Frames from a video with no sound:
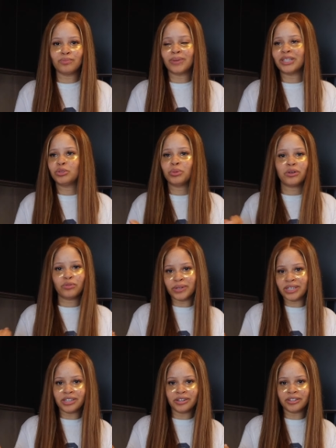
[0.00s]
My 12
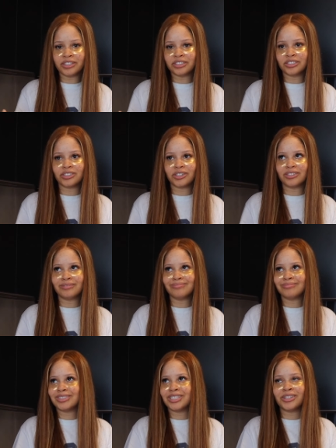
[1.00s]
week year can start
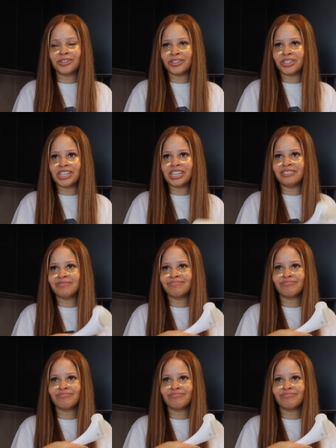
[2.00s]
literally